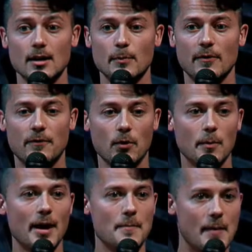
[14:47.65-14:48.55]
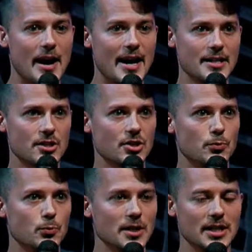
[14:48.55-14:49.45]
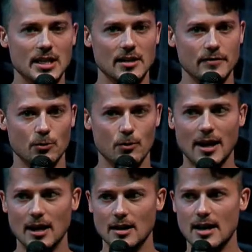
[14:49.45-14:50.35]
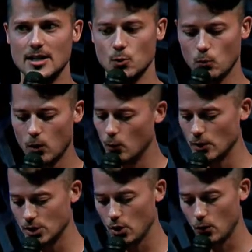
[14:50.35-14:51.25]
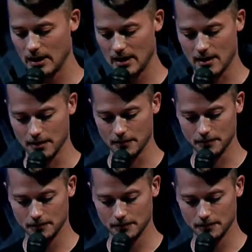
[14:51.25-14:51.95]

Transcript: before my mind could really even recognize what was going on.